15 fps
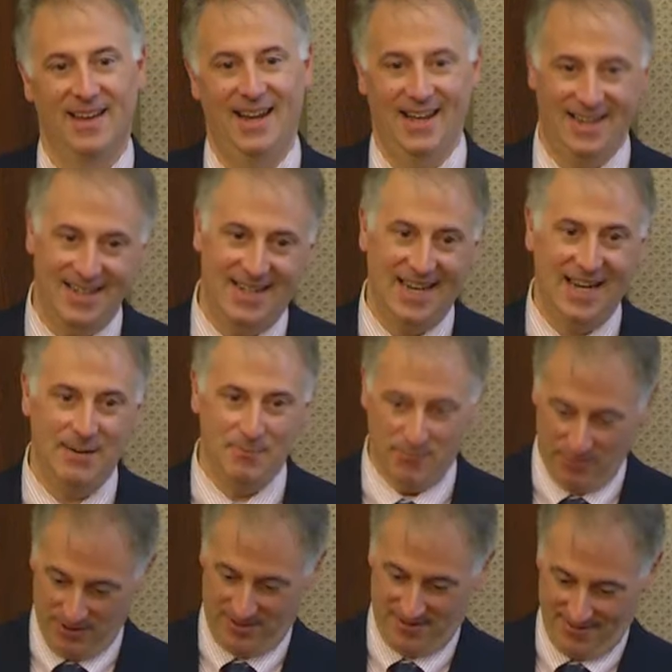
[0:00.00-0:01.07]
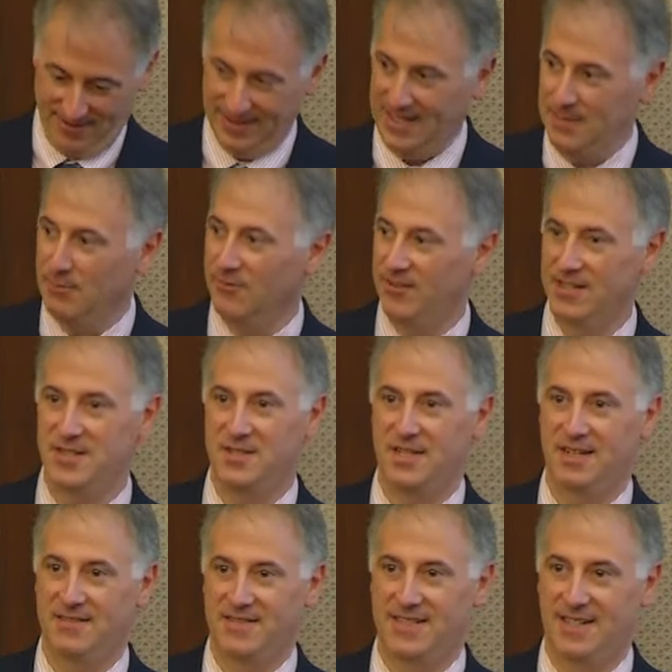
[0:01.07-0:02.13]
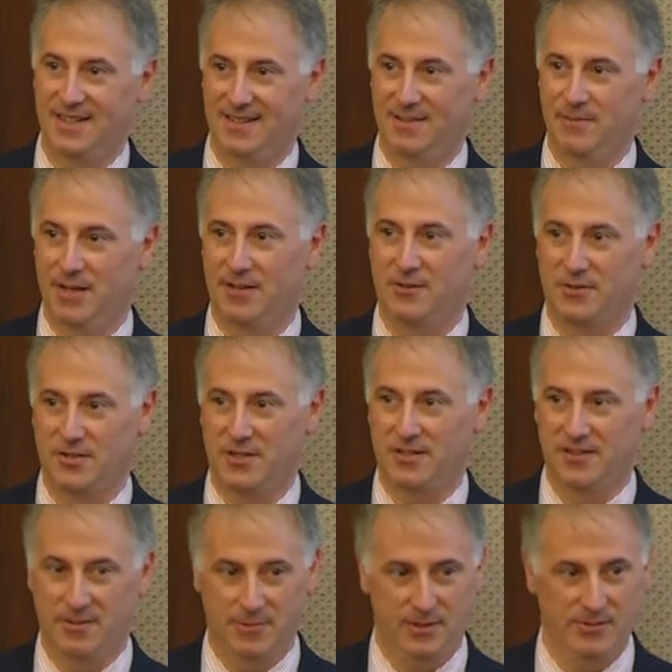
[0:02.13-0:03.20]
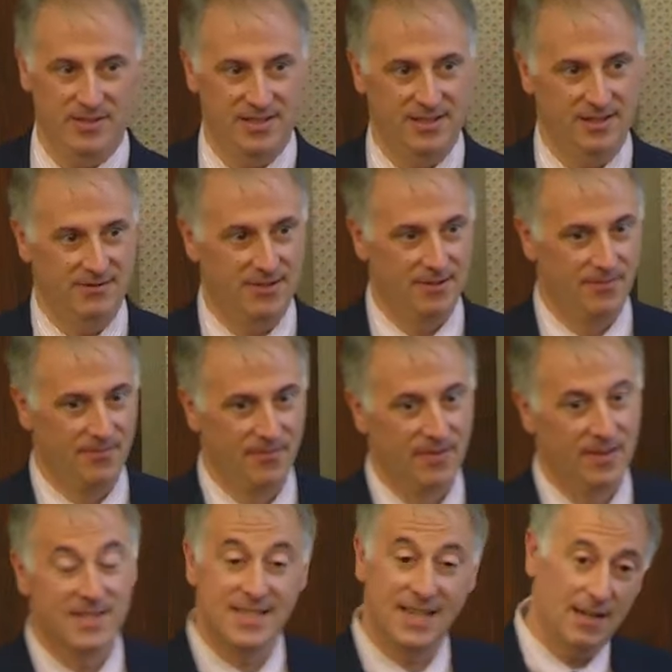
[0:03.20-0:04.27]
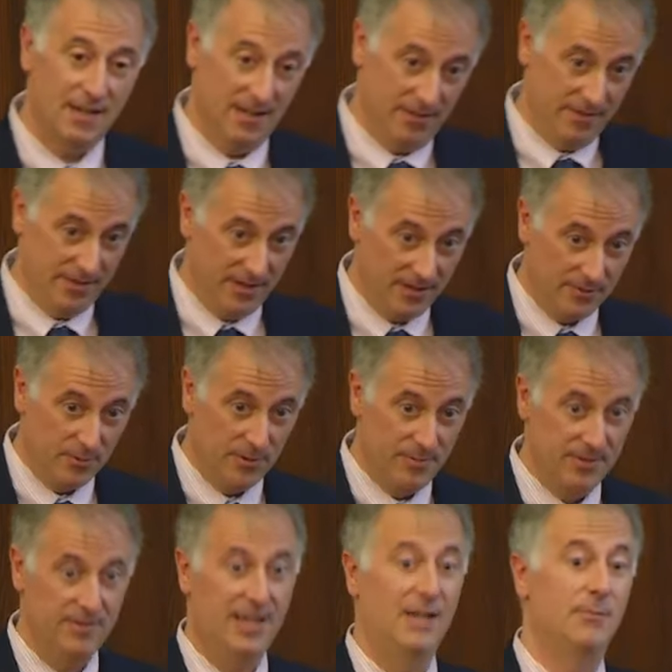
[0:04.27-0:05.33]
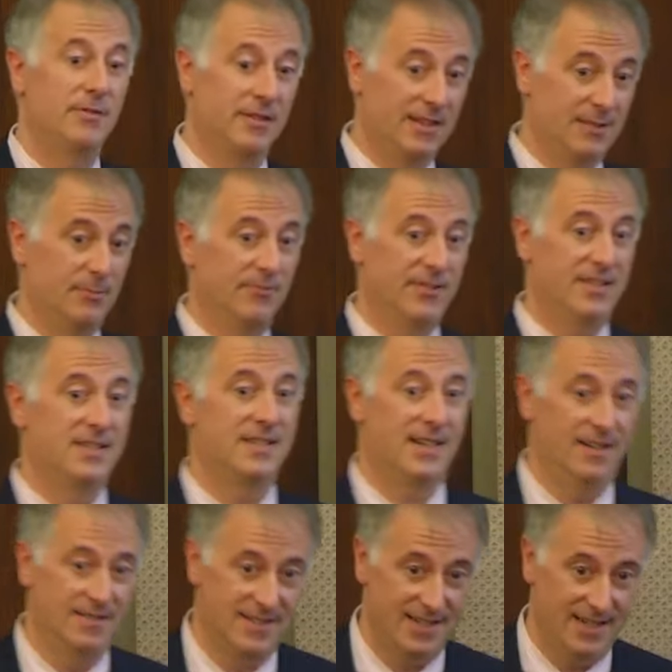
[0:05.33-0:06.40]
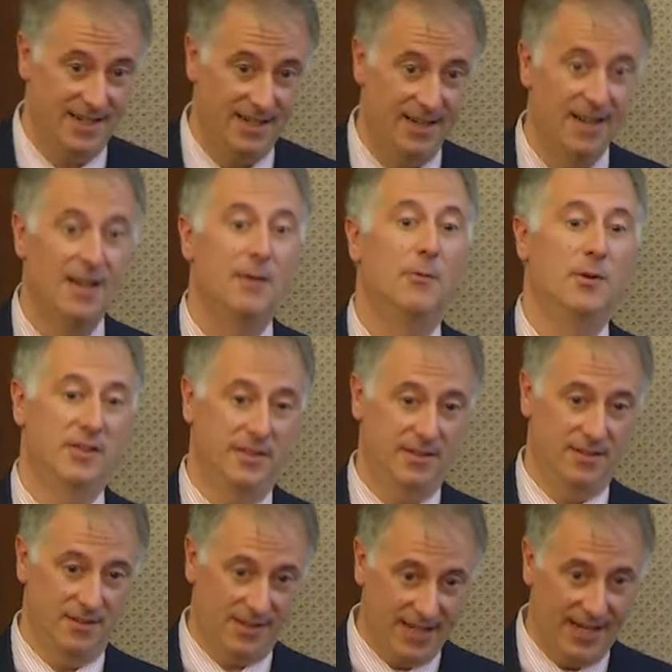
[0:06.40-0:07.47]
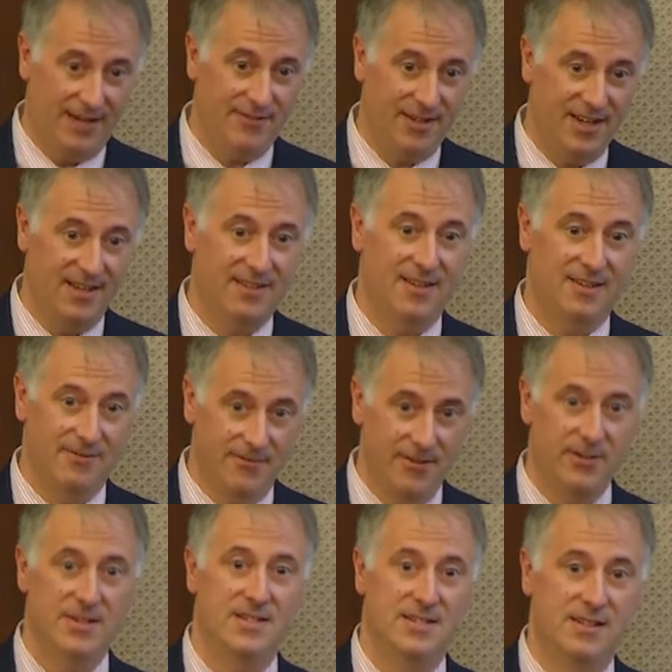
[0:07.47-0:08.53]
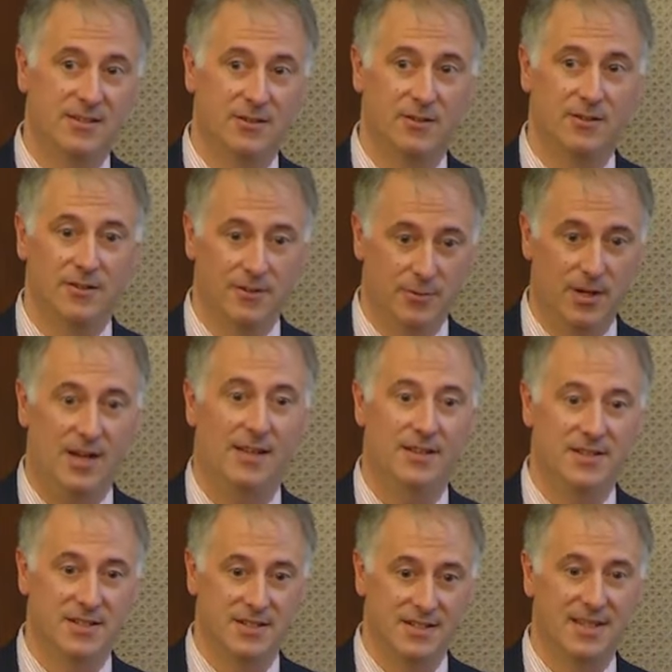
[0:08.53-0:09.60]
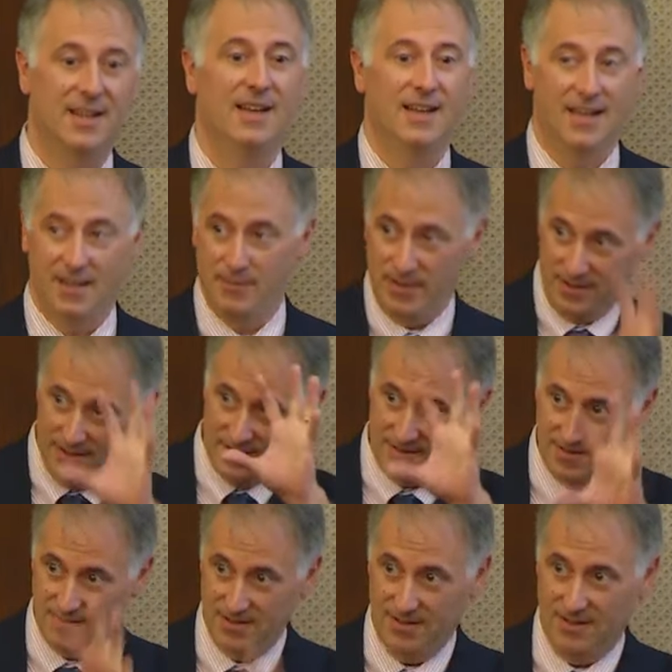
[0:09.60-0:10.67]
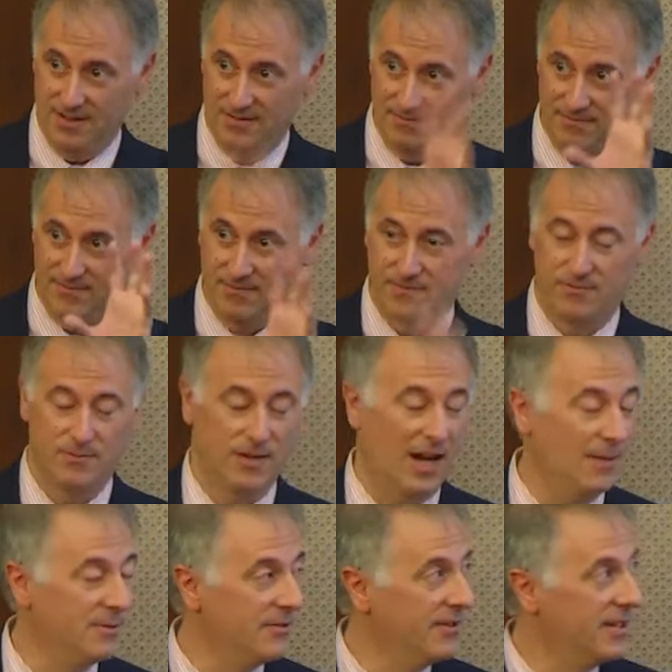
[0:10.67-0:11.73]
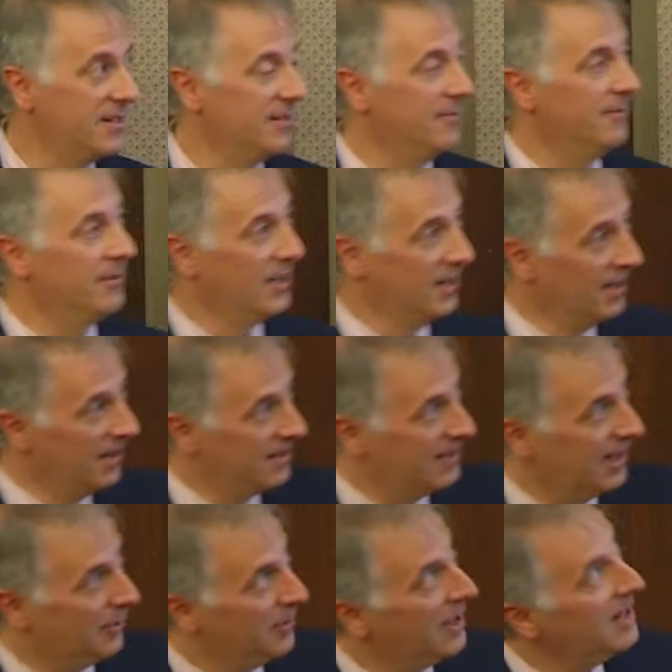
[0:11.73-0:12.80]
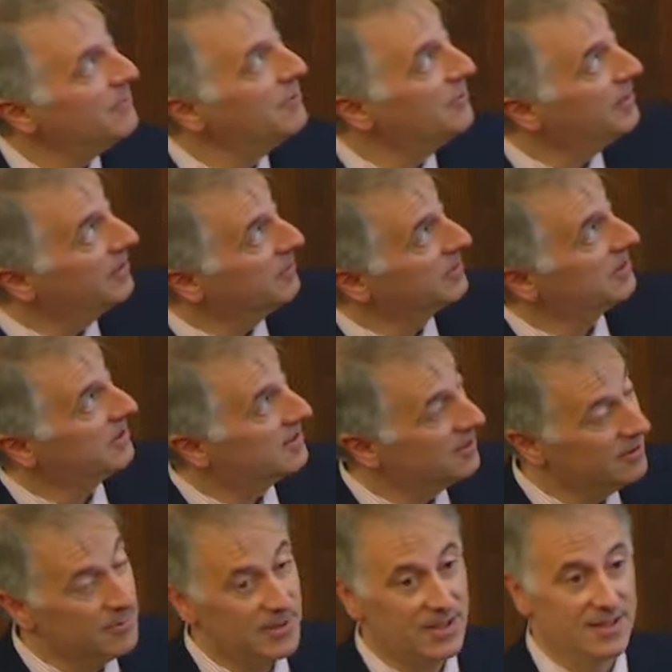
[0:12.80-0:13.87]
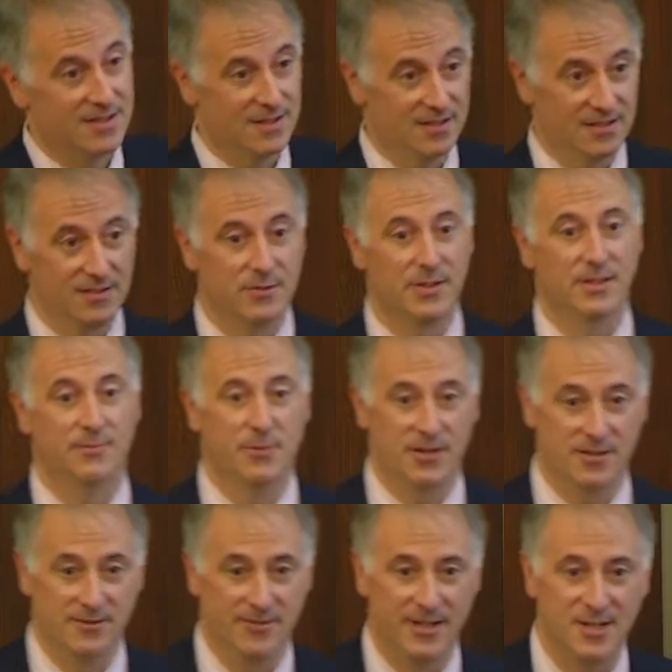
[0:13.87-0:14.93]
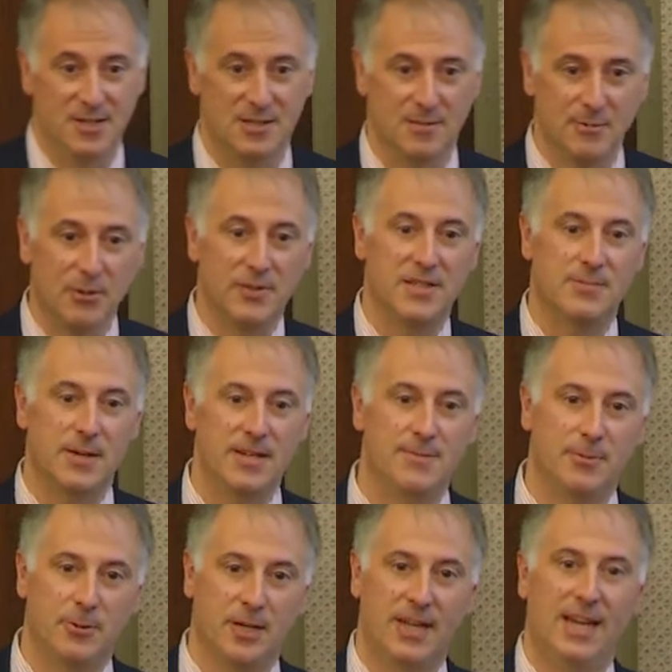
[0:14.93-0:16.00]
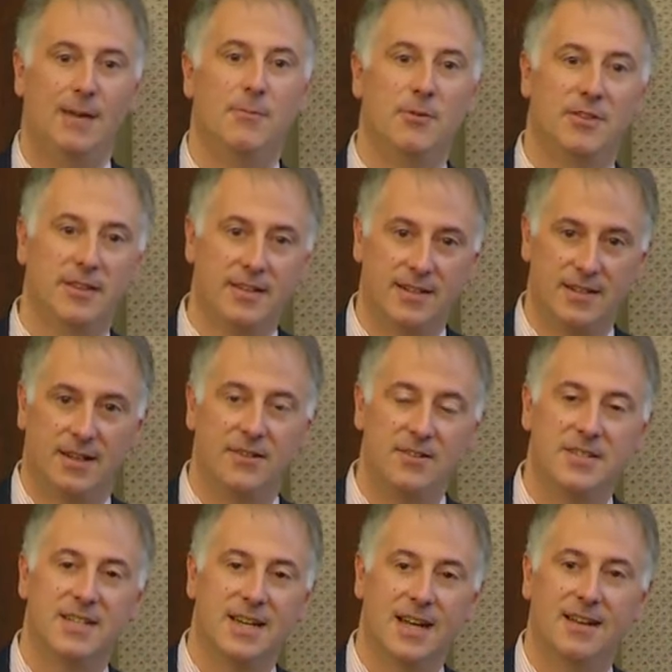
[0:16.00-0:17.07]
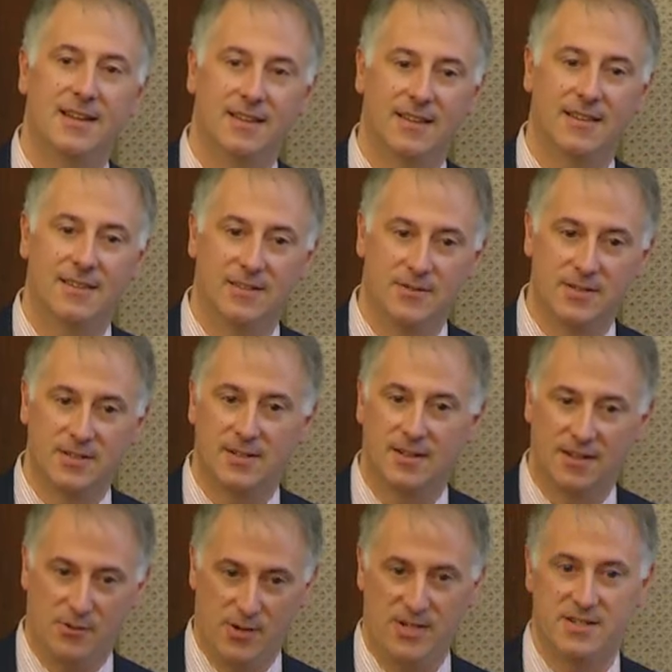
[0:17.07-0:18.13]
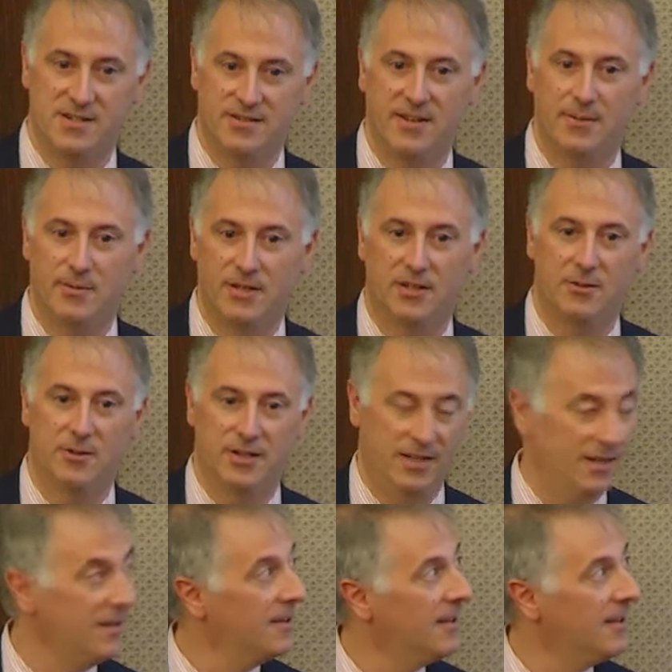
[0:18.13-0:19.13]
And he came with the label vegetative state in the medical chart that we received. Same, uh, the other woman came with the label vegetative state with the caveat that a very skilled neurologist had made this uh, observation of downward eye movement and was concerned because of the degree of preservation. So both these people came with an understanding that there's an, a question of ambiguity.